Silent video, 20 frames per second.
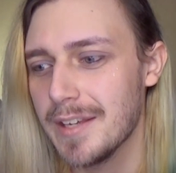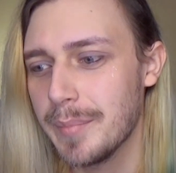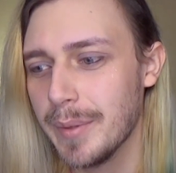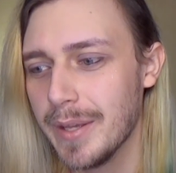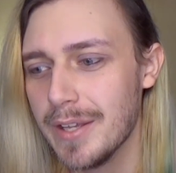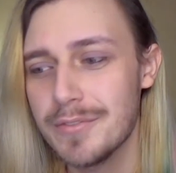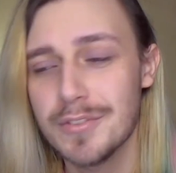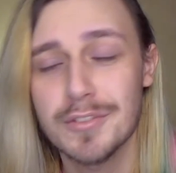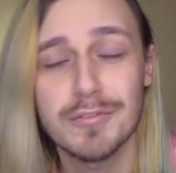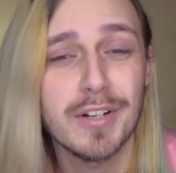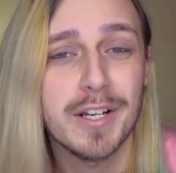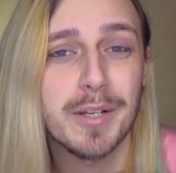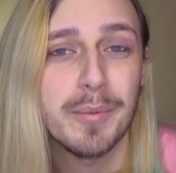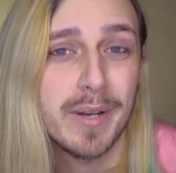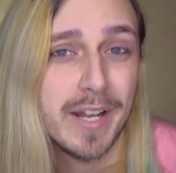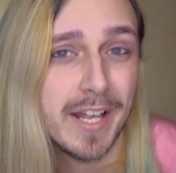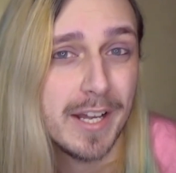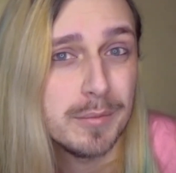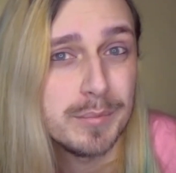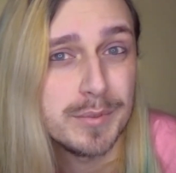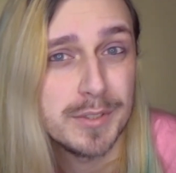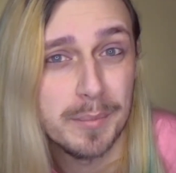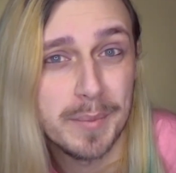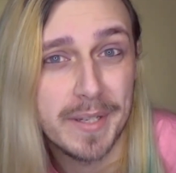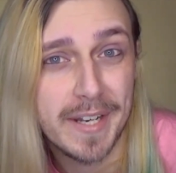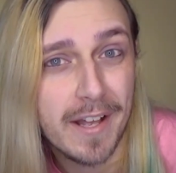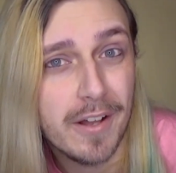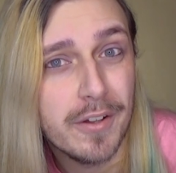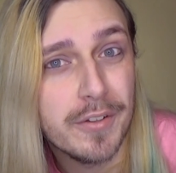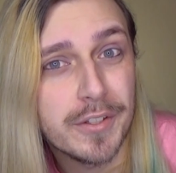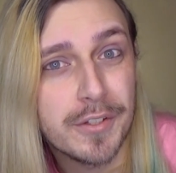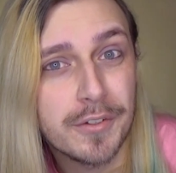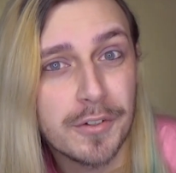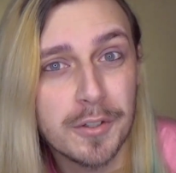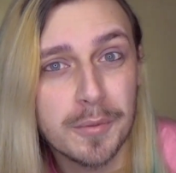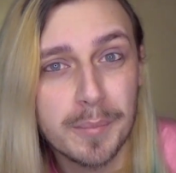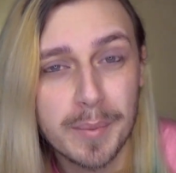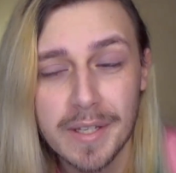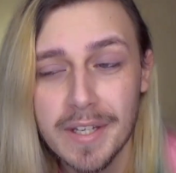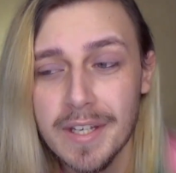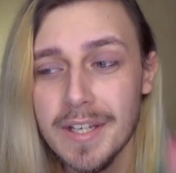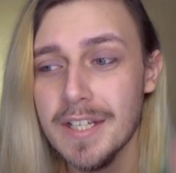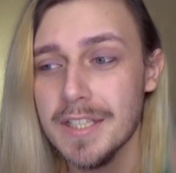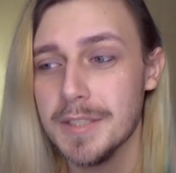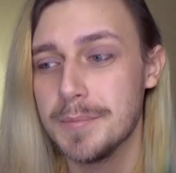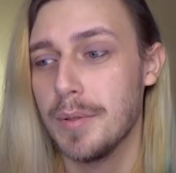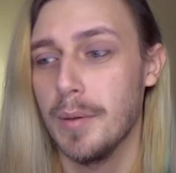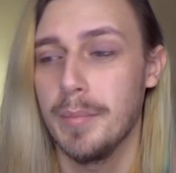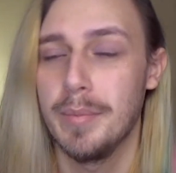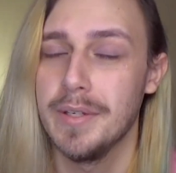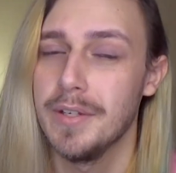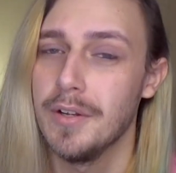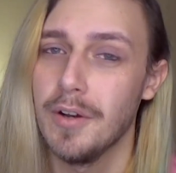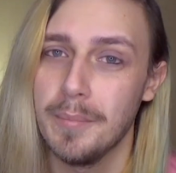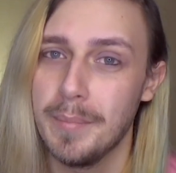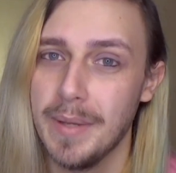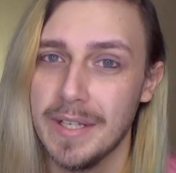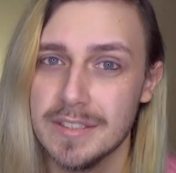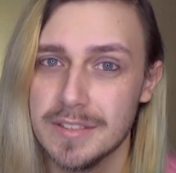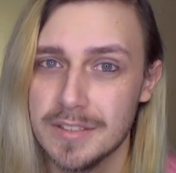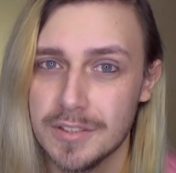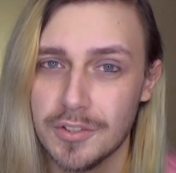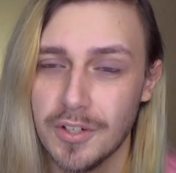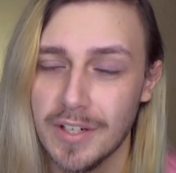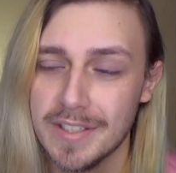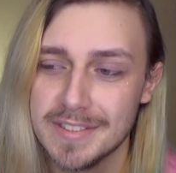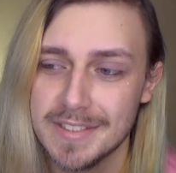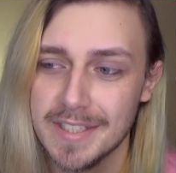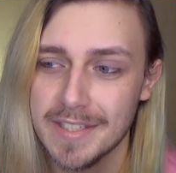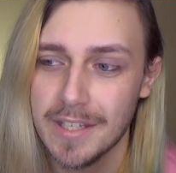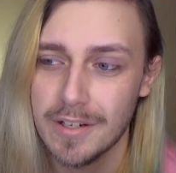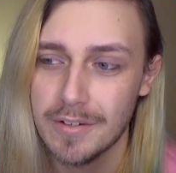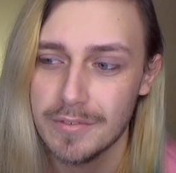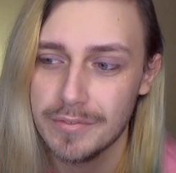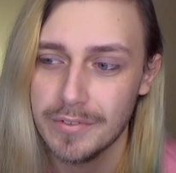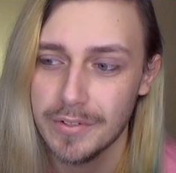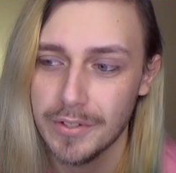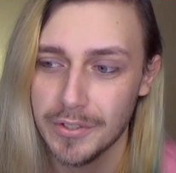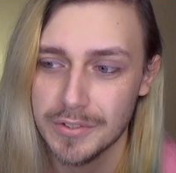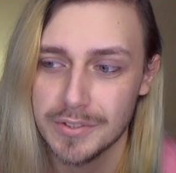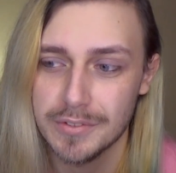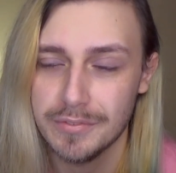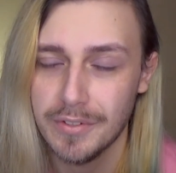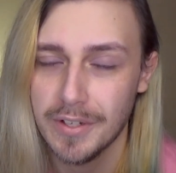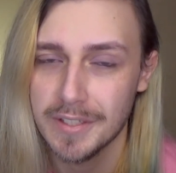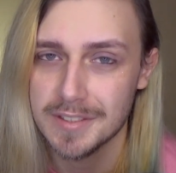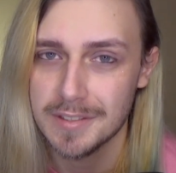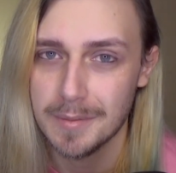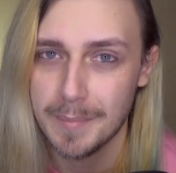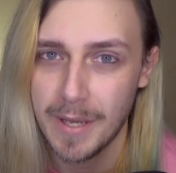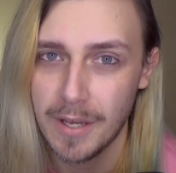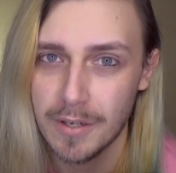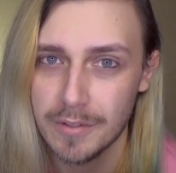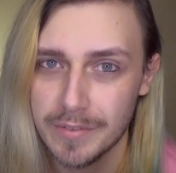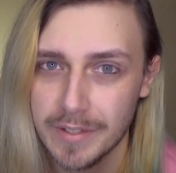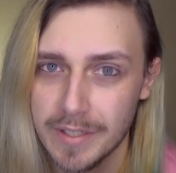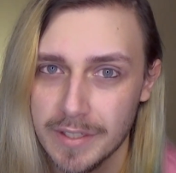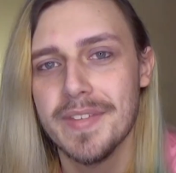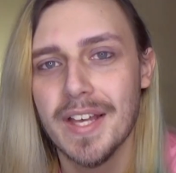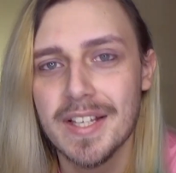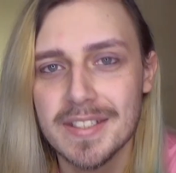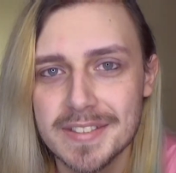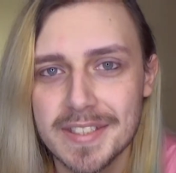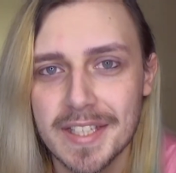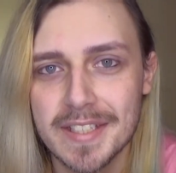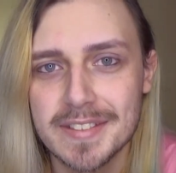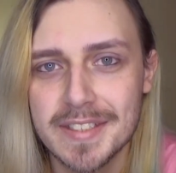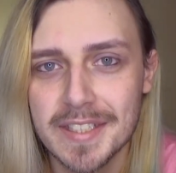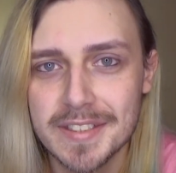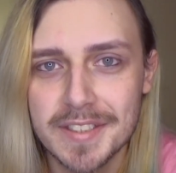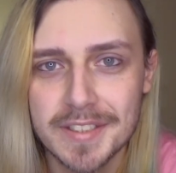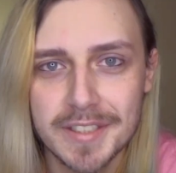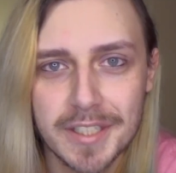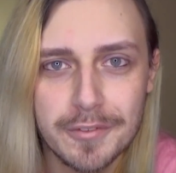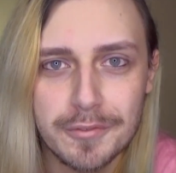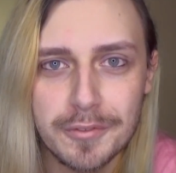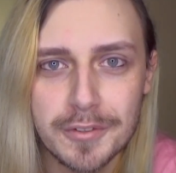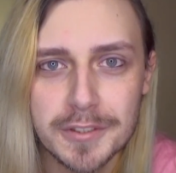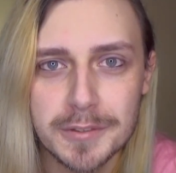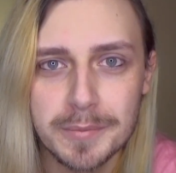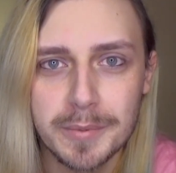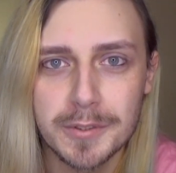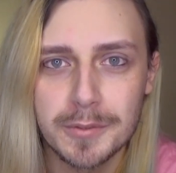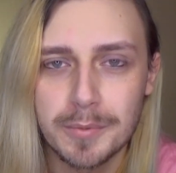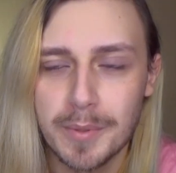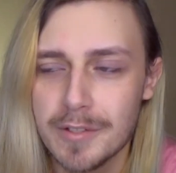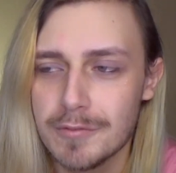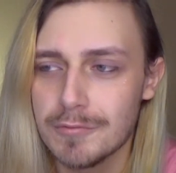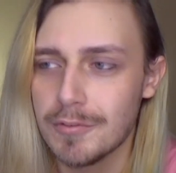But if you really want to help someone out of the group, it's probably not best to try and sit there and philosophize them out of it. That said, there's a difference between